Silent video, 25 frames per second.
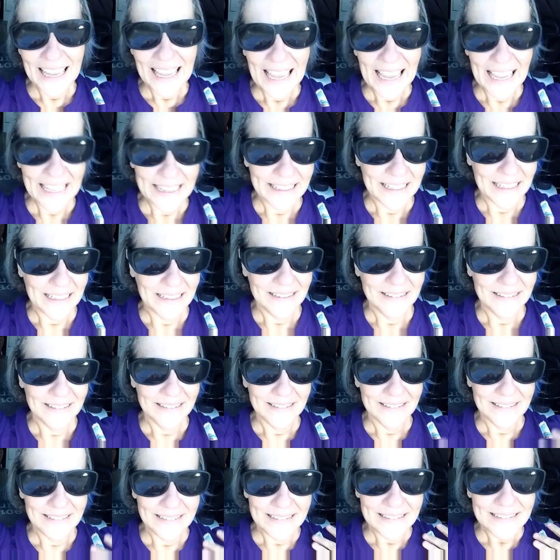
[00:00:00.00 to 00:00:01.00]
And then
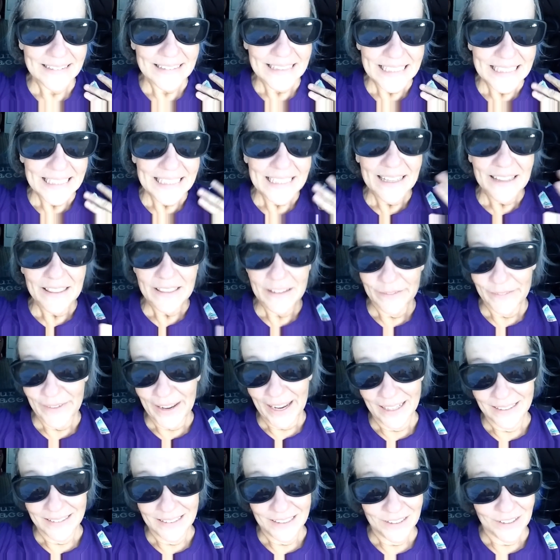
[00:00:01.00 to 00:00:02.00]
the
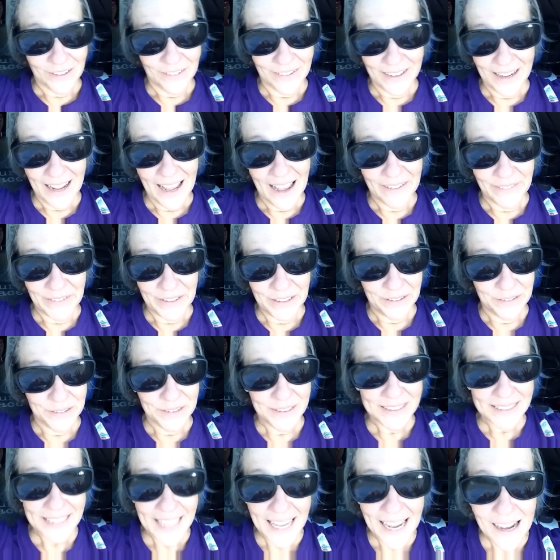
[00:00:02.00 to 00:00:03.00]
van started having
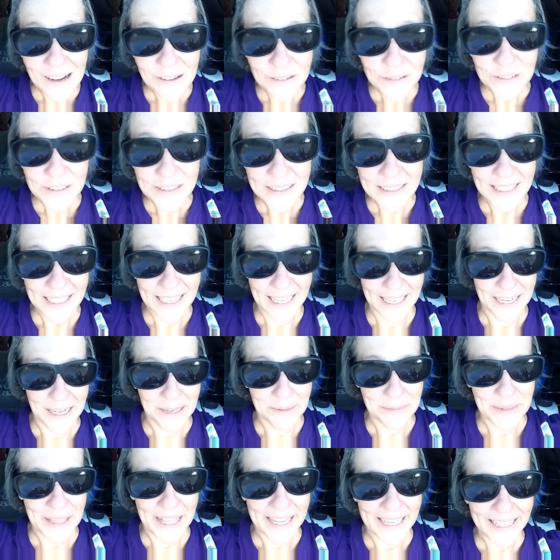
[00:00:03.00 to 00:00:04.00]
those sounds and
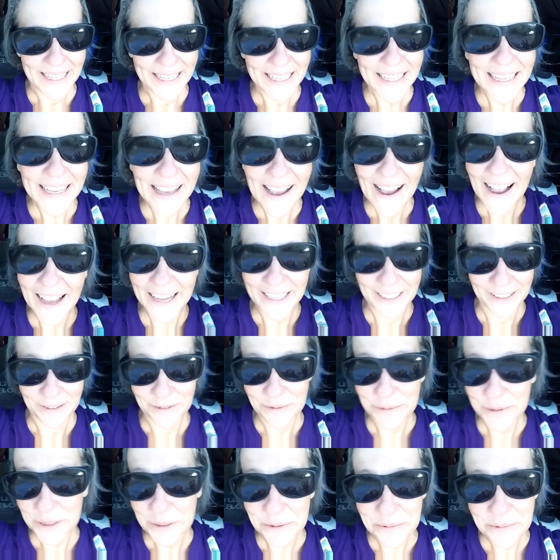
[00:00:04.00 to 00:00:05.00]
I'm like, I
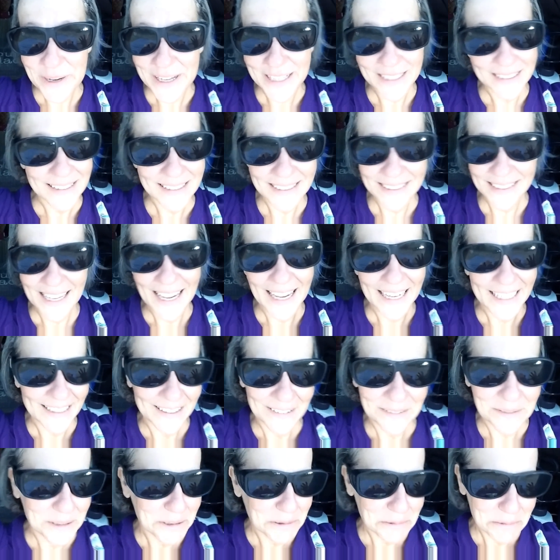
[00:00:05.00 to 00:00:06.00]
knew what it was. I
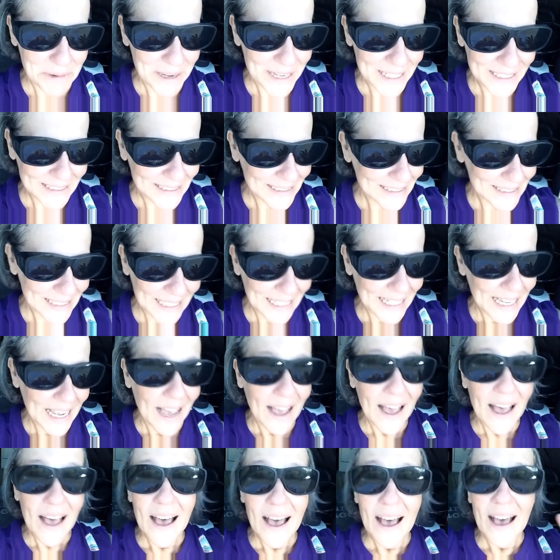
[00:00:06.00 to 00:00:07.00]
knew what it was.
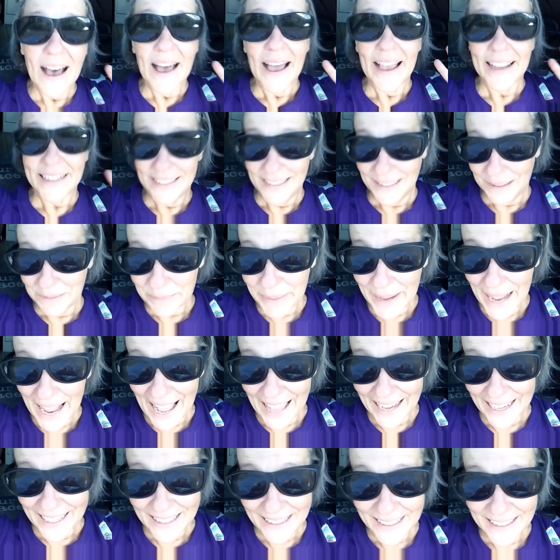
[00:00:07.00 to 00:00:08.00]
I didn't
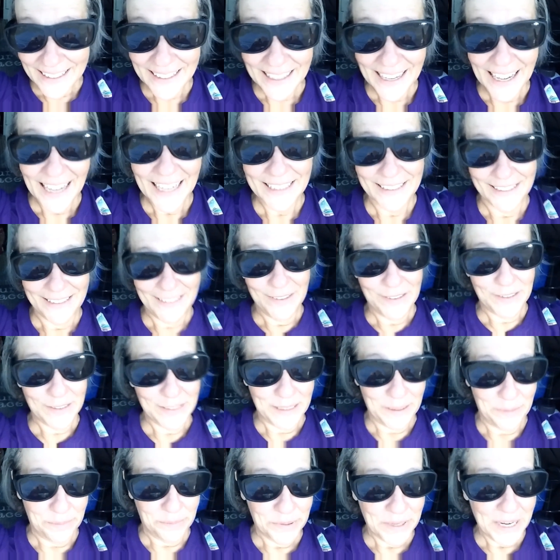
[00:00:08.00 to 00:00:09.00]
panic. I took a
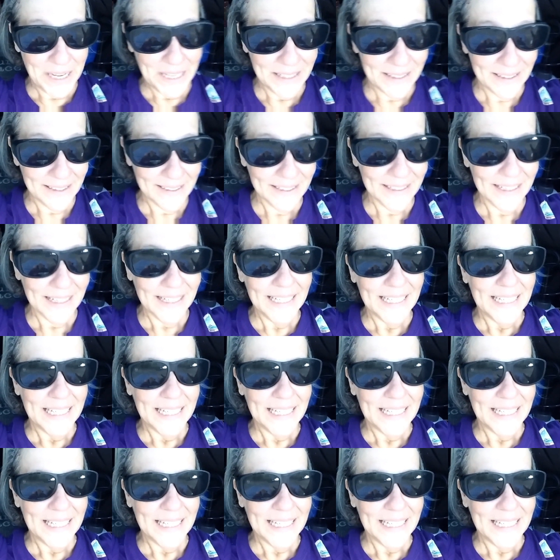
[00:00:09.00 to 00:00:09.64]
deep breath.